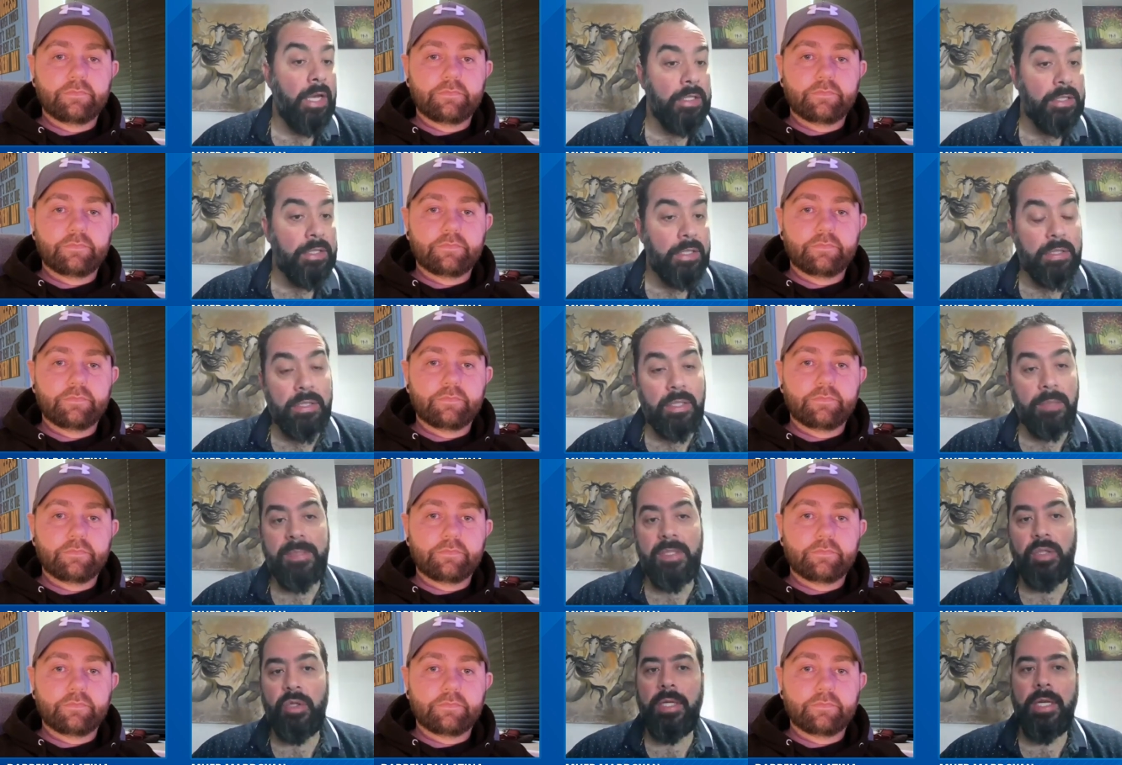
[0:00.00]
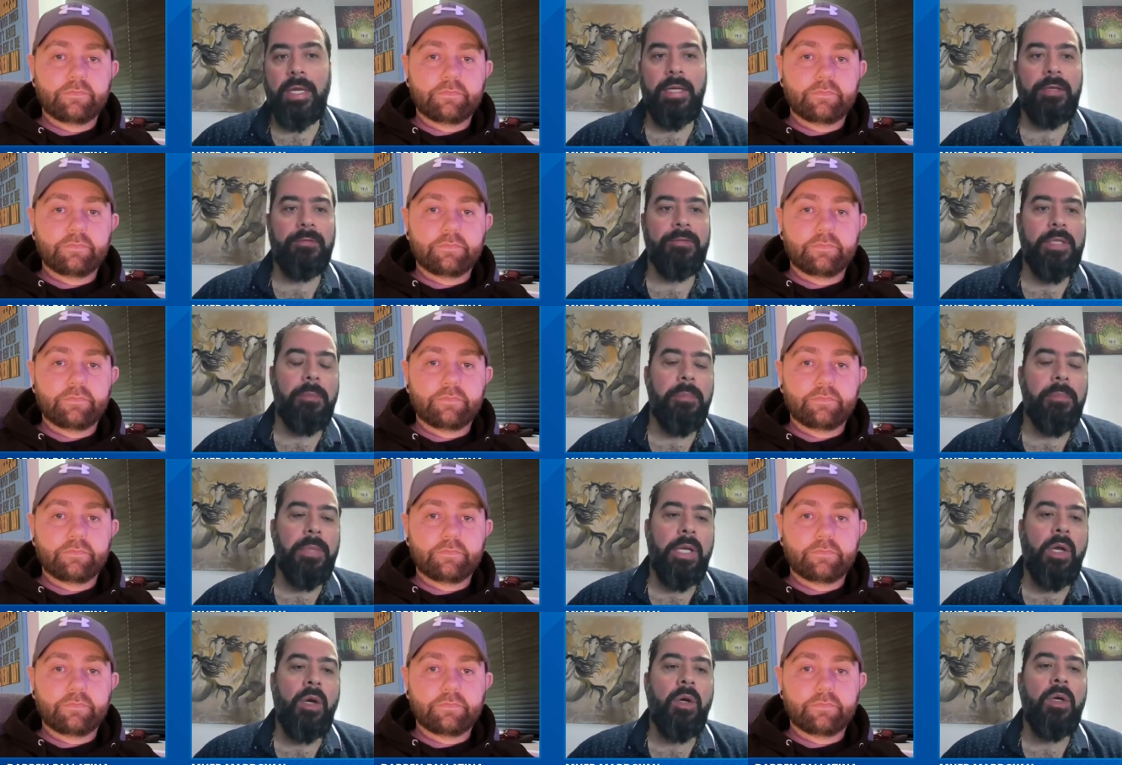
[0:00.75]
Speaker 1: other tips, you can leave them
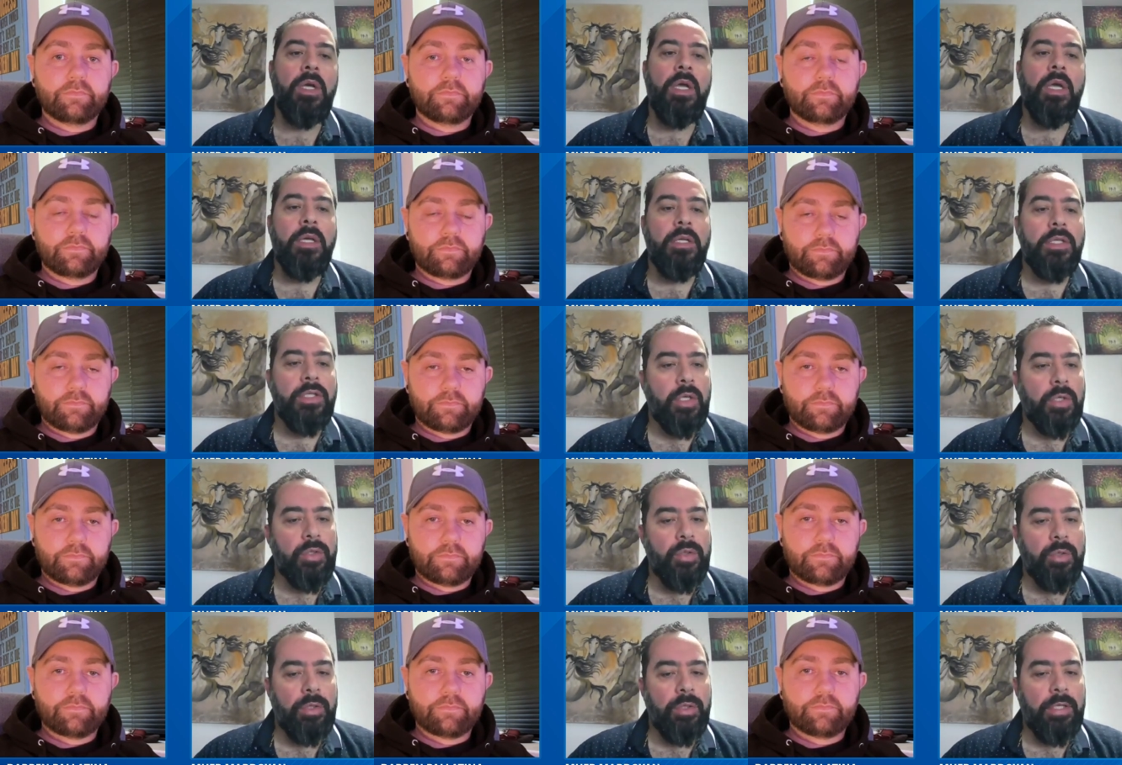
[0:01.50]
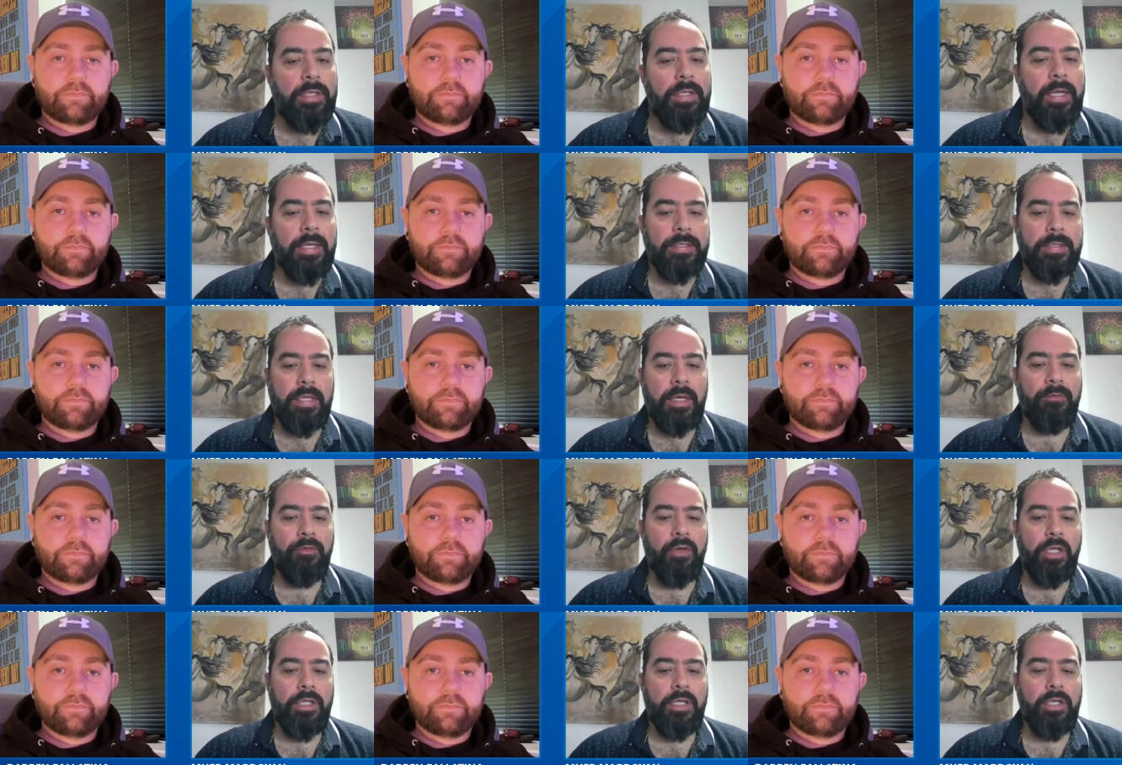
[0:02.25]
below. So tune in next time
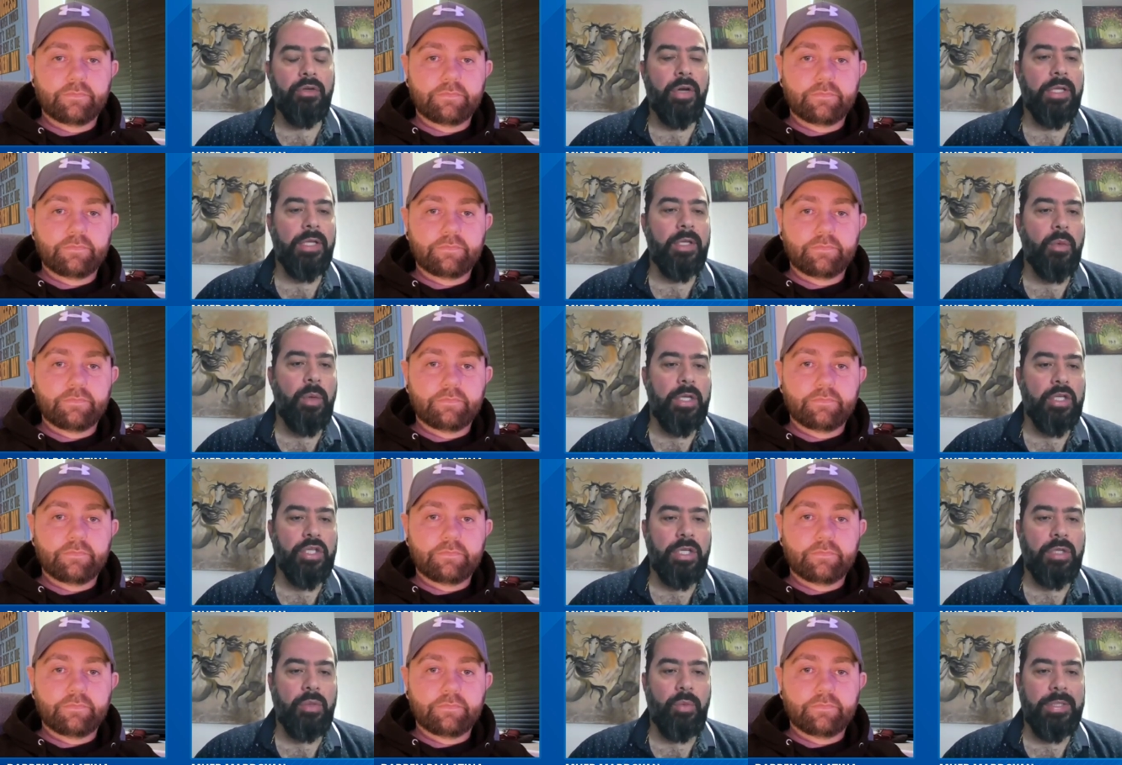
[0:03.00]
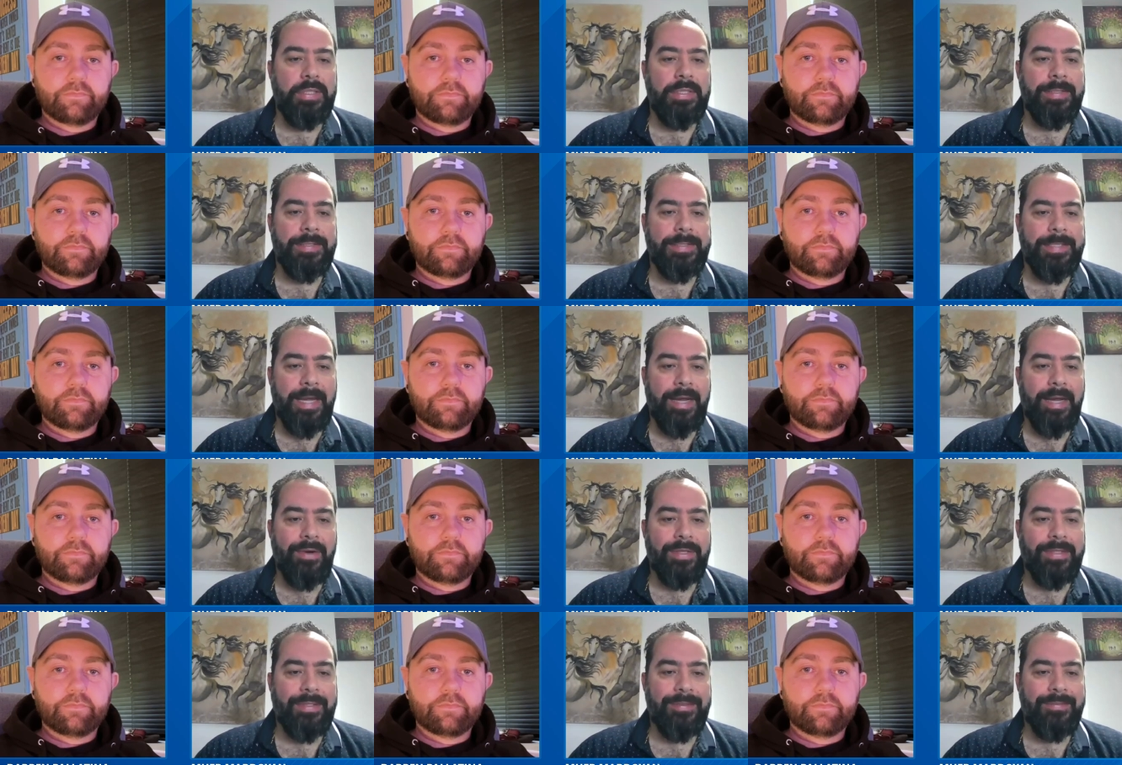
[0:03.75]
for another great question with
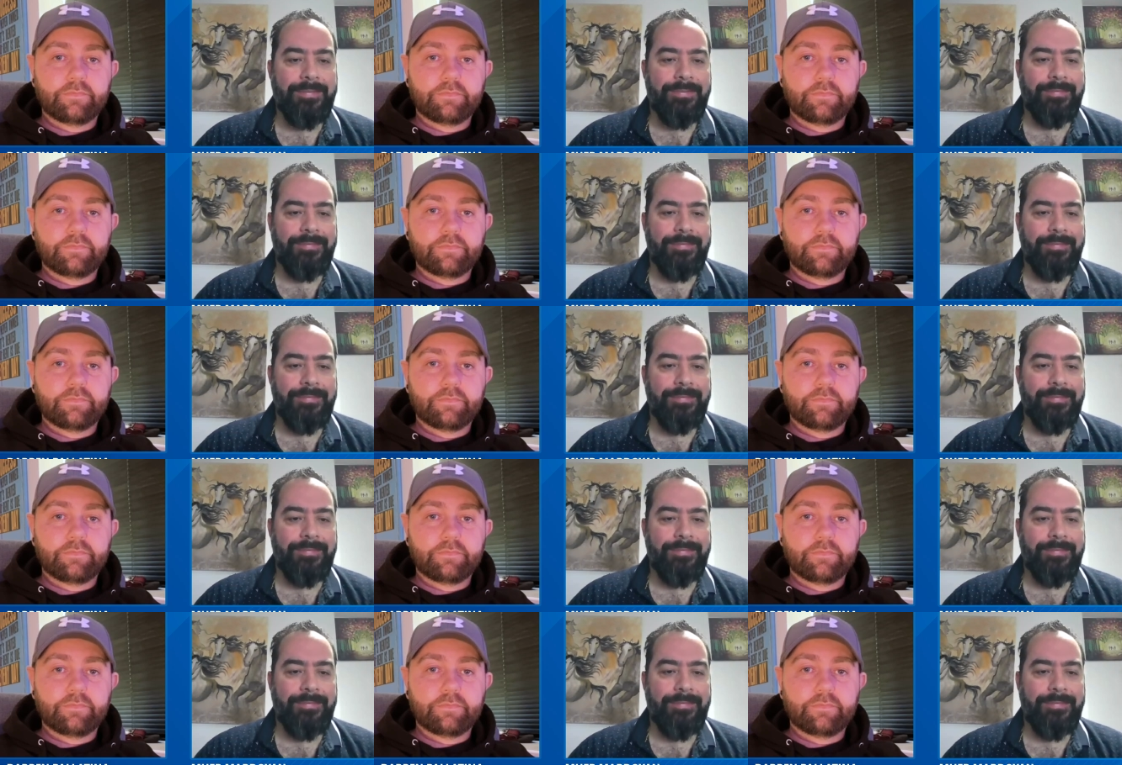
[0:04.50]
Darren.